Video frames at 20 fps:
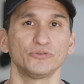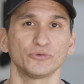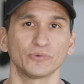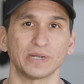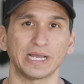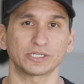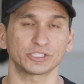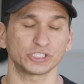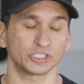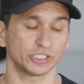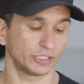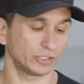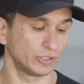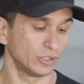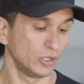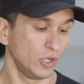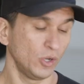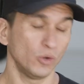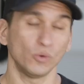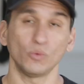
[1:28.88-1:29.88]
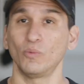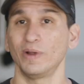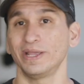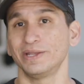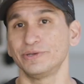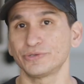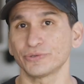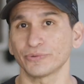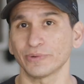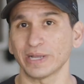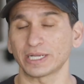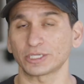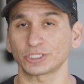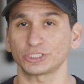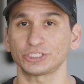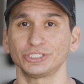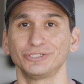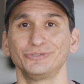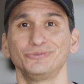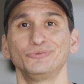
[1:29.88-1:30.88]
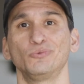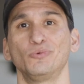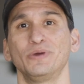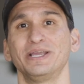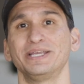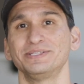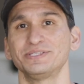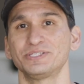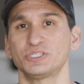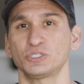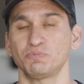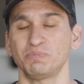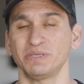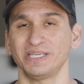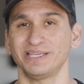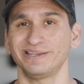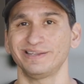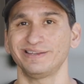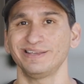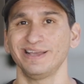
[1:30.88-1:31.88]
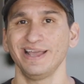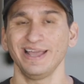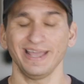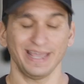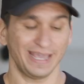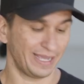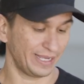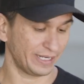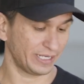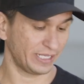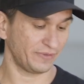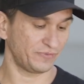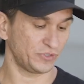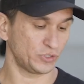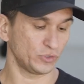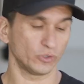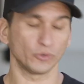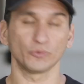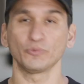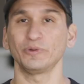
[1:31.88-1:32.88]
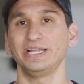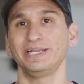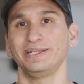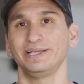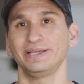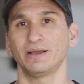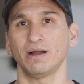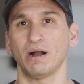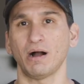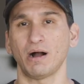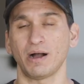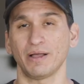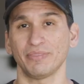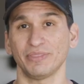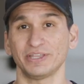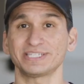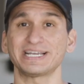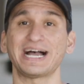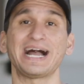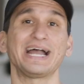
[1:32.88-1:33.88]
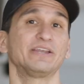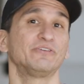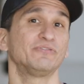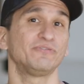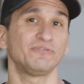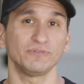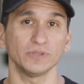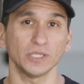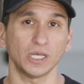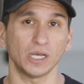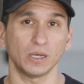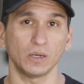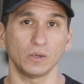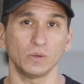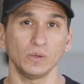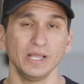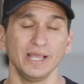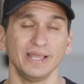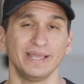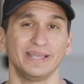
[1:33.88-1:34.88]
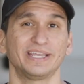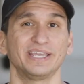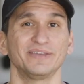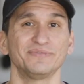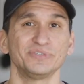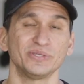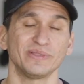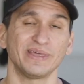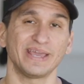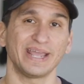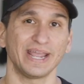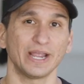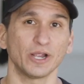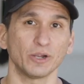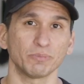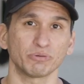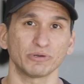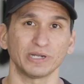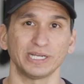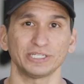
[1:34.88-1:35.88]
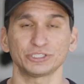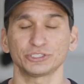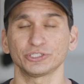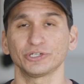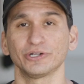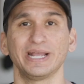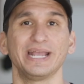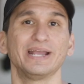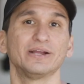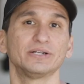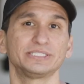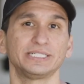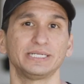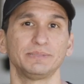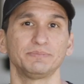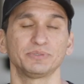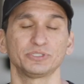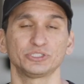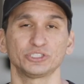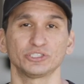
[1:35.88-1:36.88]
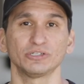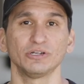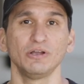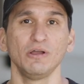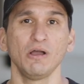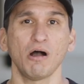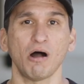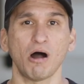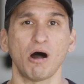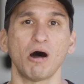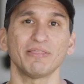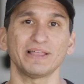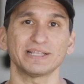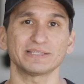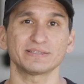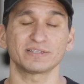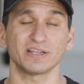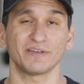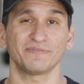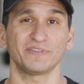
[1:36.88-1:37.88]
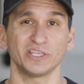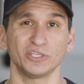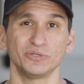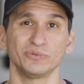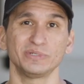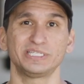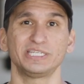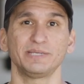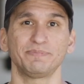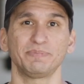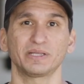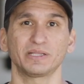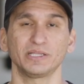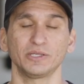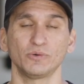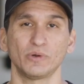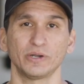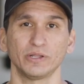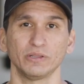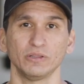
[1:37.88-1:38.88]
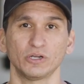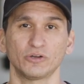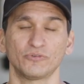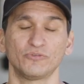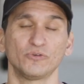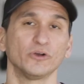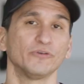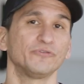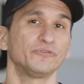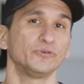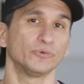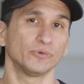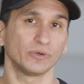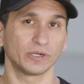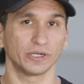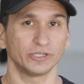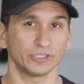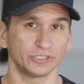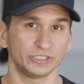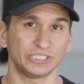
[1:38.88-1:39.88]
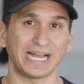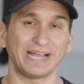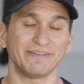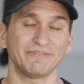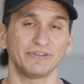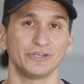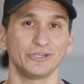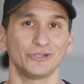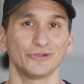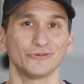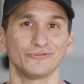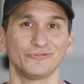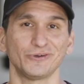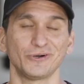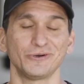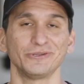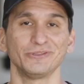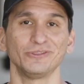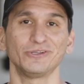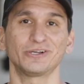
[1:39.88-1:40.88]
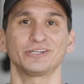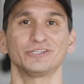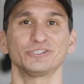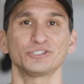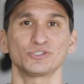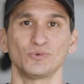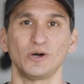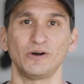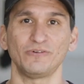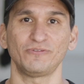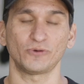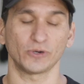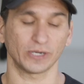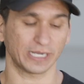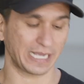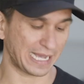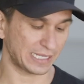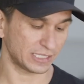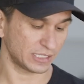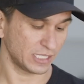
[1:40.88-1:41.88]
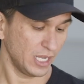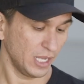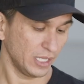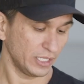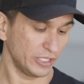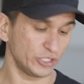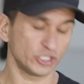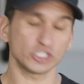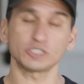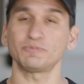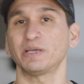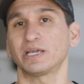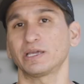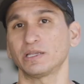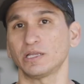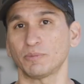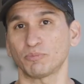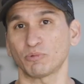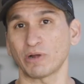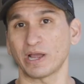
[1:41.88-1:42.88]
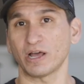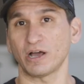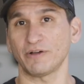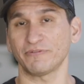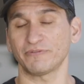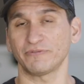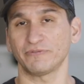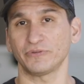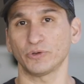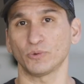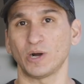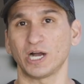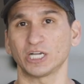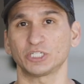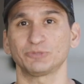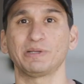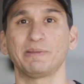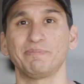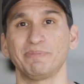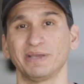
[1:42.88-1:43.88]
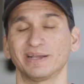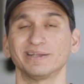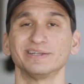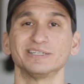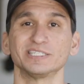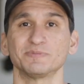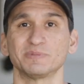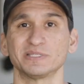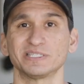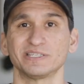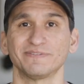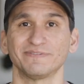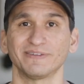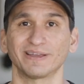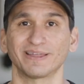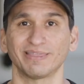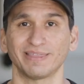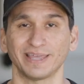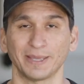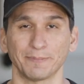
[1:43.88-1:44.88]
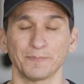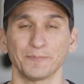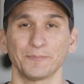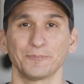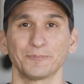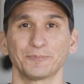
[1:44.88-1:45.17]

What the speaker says: direction, wind speed. It gives you a reading on the tide flow. It gives you the air pressure, air temperature, all that stuff that you would typically want to look for if you were going to dive into your phone and look at a swell forecast. You can just pick it up right off of your watch by picking a specific theme.